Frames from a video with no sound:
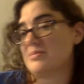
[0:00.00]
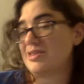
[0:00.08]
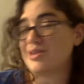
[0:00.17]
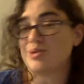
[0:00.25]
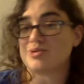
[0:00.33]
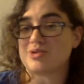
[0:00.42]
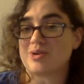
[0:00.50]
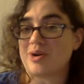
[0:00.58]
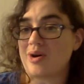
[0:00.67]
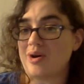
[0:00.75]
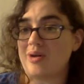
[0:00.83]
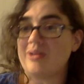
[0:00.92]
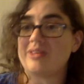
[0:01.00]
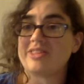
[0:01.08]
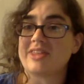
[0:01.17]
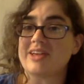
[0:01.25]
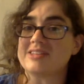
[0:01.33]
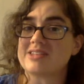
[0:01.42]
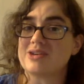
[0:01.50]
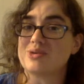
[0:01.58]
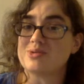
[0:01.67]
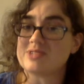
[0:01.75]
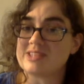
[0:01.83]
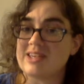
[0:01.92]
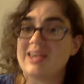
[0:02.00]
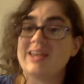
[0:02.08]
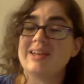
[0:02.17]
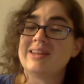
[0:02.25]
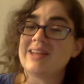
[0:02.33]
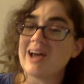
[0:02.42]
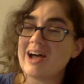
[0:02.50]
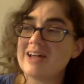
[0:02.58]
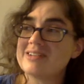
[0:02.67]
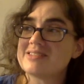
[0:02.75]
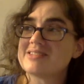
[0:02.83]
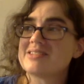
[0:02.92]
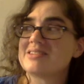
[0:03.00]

Those are all things that you see, not